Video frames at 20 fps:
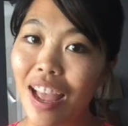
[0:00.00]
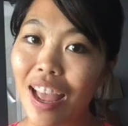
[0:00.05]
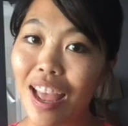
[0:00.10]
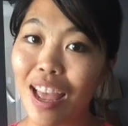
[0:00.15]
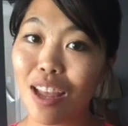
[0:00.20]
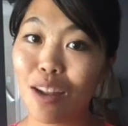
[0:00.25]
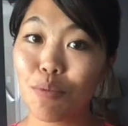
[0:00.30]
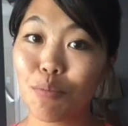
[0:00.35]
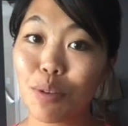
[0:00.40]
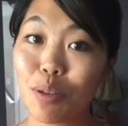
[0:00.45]

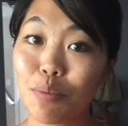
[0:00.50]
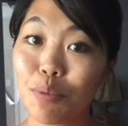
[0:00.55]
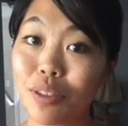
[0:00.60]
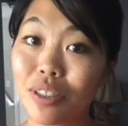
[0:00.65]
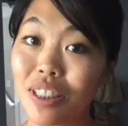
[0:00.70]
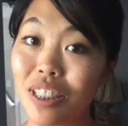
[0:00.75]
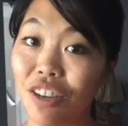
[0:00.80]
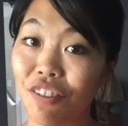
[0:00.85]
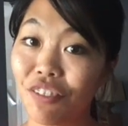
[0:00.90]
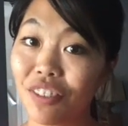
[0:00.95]
and we will
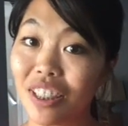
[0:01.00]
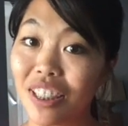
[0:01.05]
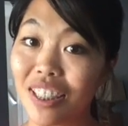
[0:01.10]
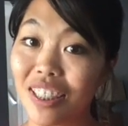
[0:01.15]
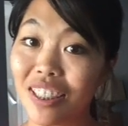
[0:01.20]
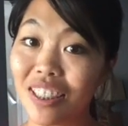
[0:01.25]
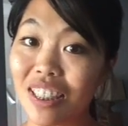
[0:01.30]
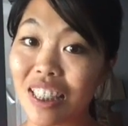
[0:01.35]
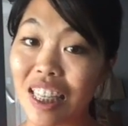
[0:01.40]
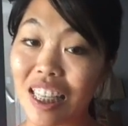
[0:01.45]
definitely
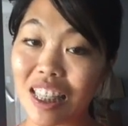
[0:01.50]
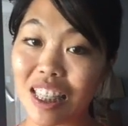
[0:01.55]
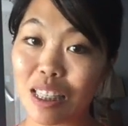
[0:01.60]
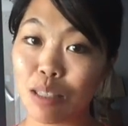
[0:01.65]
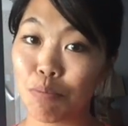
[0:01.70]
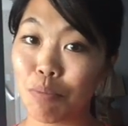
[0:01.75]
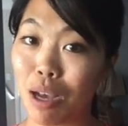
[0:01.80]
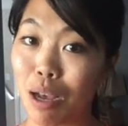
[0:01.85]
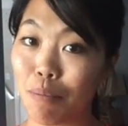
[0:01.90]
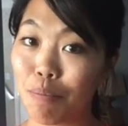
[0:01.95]
get
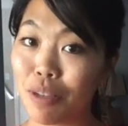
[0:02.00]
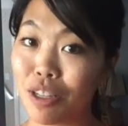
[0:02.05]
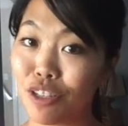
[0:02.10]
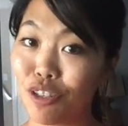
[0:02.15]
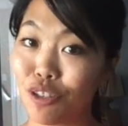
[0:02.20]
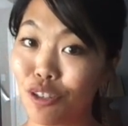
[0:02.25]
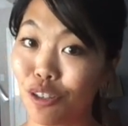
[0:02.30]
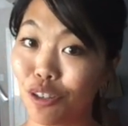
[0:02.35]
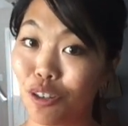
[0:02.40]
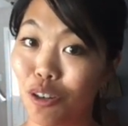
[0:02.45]
this mop
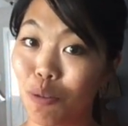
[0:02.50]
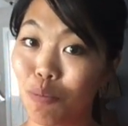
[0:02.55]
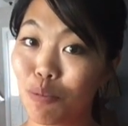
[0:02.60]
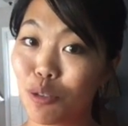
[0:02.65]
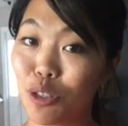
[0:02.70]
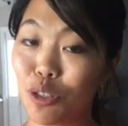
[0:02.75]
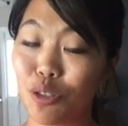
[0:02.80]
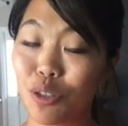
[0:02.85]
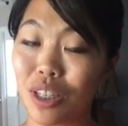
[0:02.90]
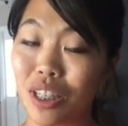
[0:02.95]
into your home
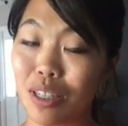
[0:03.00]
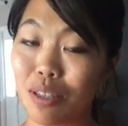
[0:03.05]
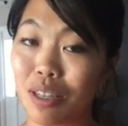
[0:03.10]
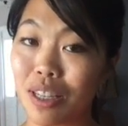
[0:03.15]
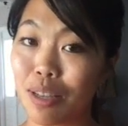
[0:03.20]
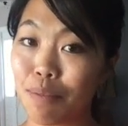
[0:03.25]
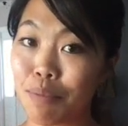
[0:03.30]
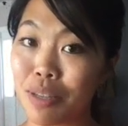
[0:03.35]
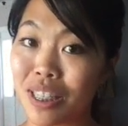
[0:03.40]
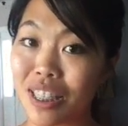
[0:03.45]
so you can
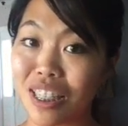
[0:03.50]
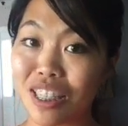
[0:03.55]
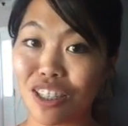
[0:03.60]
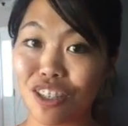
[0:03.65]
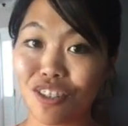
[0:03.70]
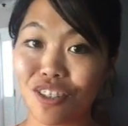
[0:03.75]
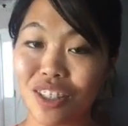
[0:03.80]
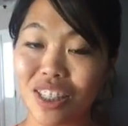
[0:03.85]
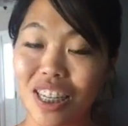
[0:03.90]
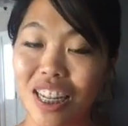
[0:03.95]
get busy and
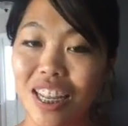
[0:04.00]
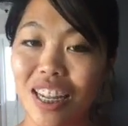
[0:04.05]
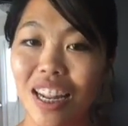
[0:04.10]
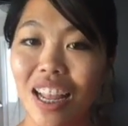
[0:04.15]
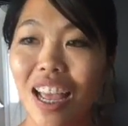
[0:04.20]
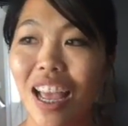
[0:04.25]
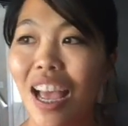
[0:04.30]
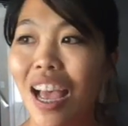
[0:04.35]
using it.